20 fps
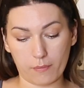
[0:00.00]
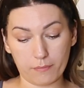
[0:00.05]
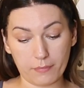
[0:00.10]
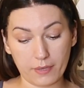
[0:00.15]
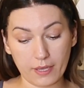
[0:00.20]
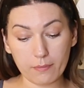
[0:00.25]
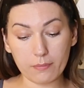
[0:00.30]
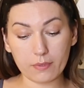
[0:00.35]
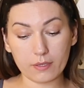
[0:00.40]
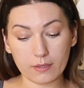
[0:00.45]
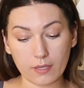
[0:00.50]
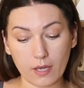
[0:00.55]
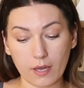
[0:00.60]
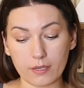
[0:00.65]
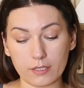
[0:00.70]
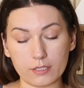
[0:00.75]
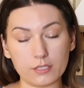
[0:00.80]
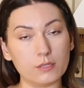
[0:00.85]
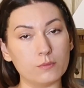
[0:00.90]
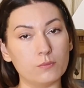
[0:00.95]
Maybe
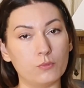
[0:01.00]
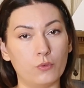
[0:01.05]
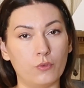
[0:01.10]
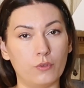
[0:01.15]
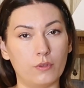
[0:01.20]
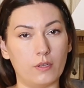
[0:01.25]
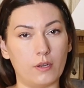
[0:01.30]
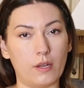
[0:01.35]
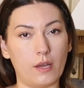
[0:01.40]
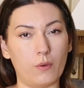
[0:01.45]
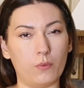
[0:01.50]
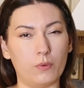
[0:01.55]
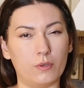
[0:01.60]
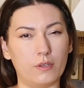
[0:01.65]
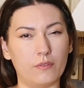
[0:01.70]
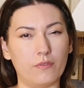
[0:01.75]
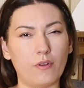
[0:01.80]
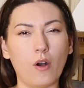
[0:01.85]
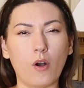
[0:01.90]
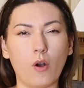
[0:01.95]
not as smooth that I would
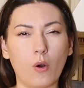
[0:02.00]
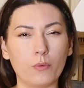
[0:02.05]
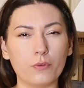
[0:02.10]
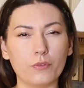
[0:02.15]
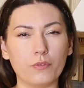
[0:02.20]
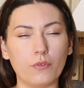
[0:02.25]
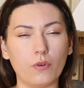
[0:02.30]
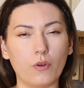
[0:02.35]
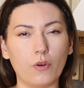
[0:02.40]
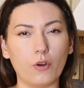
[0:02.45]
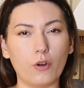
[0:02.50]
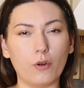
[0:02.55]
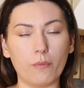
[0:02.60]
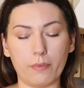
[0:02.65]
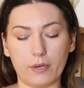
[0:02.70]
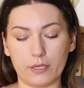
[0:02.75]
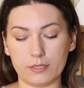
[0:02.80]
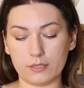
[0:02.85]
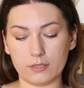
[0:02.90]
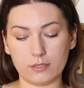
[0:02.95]
have hoped for,
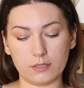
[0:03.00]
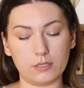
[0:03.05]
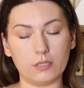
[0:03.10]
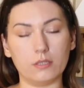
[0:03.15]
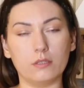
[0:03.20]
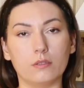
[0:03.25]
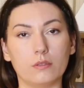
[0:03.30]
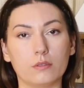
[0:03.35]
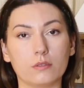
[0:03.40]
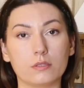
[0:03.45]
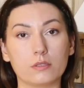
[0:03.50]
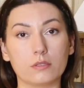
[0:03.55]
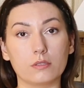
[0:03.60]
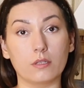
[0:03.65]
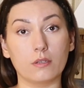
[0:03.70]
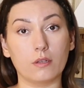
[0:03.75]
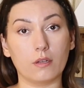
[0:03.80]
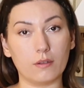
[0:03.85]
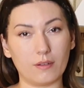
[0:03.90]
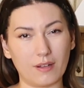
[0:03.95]
but still looks
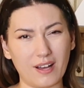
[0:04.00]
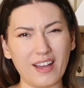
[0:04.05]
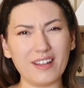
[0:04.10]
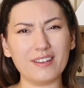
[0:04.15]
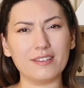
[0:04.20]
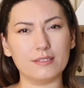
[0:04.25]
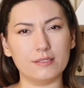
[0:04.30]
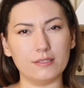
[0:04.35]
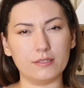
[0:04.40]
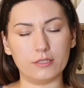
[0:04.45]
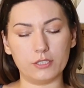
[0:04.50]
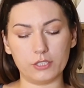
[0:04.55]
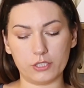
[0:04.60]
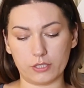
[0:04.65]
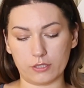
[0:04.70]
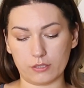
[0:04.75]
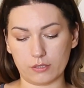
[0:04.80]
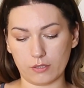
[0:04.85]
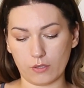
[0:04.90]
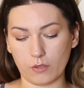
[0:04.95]
kind of
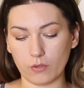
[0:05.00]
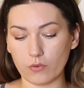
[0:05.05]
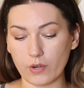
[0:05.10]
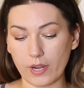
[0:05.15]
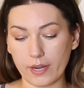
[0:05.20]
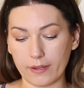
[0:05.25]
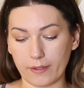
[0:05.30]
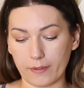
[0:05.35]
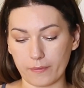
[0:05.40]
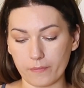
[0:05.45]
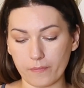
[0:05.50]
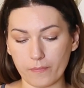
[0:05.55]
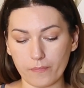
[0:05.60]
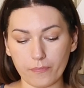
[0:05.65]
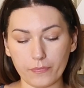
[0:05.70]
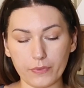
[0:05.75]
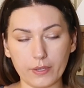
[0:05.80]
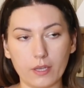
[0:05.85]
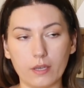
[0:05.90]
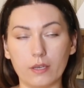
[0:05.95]
delicious already.
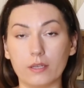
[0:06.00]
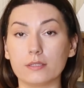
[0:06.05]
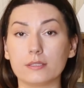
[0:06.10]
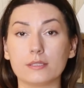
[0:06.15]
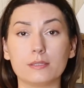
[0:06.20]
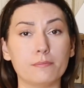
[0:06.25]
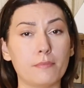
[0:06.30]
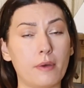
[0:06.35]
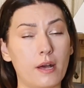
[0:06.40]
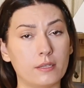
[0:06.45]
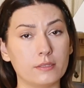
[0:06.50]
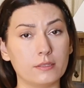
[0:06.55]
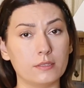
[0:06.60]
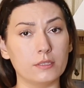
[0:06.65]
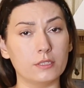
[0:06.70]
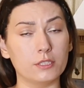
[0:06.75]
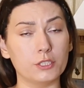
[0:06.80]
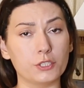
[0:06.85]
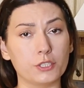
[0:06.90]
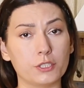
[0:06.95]
It smells
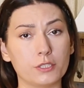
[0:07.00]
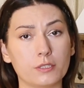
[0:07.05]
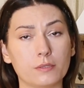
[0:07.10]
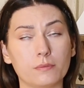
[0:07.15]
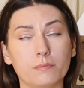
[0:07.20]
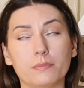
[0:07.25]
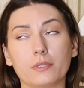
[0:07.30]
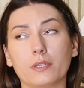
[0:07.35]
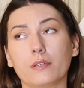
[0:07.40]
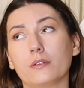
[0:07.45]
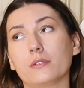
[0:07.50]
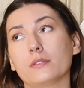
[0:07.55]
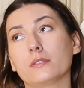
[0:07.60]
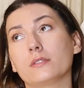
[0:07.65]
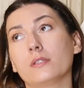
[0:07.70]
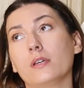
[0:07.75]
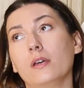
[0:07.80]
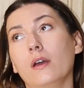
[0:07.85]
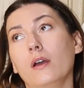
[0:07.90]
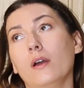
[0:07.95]
delicious
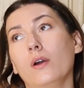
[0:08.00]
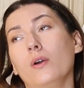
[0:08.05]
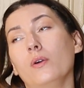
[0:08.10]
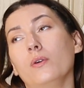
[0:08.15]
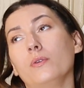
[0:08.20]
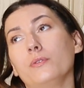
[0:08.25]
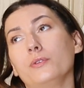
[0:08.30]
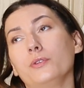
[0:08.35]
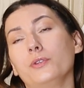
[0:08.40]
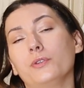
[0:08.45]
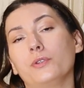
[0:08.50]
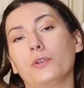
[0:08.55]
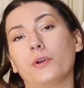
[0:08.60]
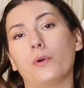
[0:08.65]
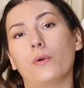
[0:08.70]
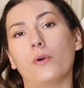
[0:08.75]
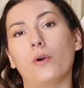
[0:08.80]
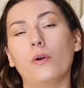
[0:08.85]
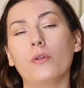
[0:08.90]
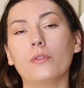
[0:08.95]
because,
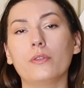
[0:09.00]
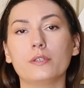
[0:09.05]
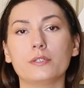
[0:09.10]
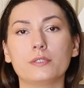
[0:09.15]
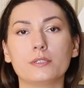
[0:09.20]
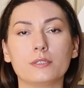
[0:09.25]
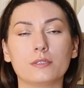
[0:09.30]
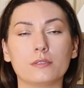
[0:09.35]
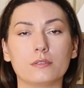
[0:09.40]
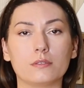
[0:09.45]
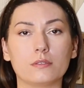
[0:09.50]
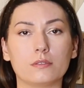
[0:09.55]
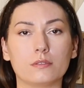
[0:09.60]
well, all this